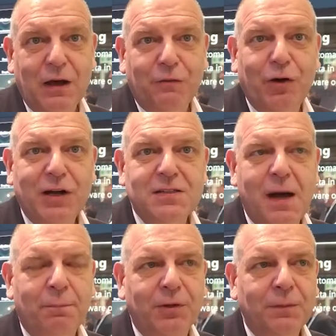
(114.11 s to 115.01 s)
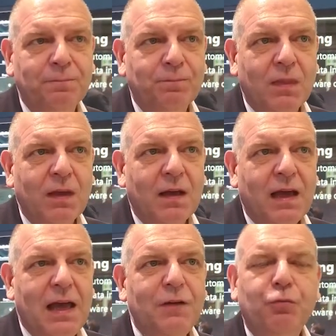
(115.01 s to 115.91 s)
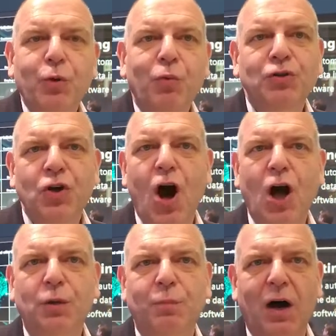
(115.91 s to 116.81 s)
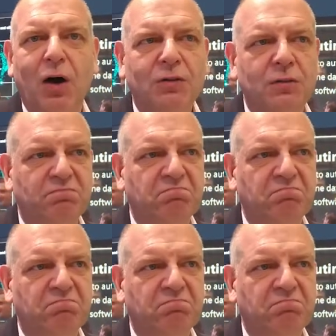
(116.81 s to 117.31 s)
For example, if we would talk about